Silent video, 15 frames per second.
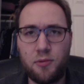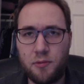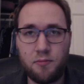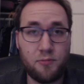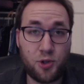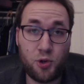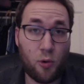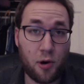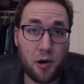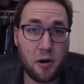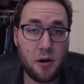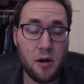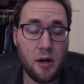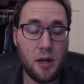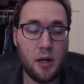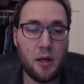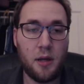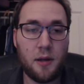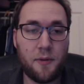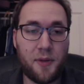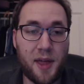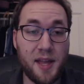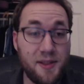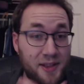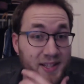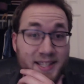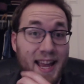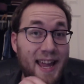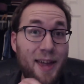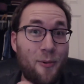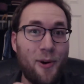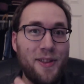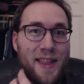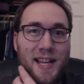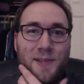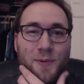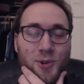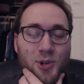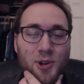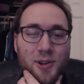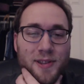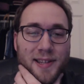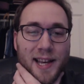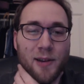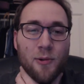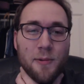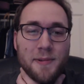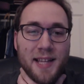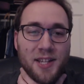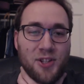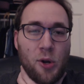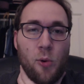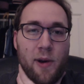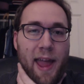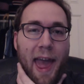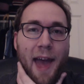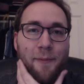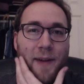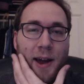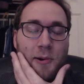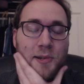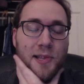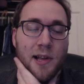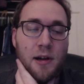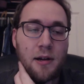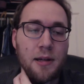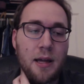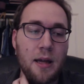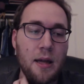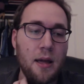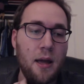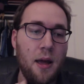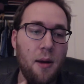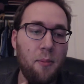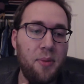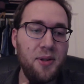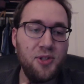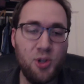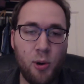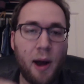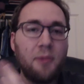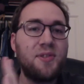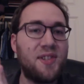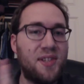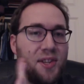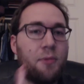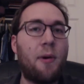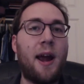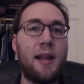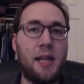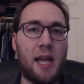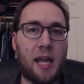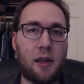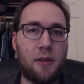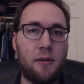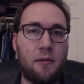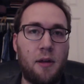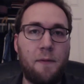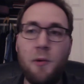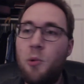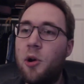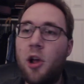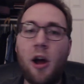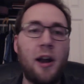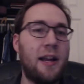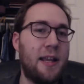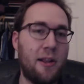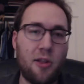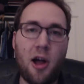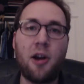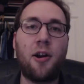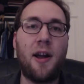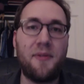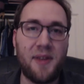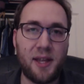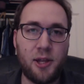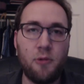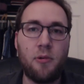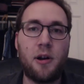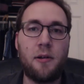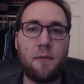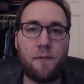shorter. the second one, that's for sure. The second one was like 2.5 hours long, but 2 hours is the right length. If you would have gone any longer, I think you would have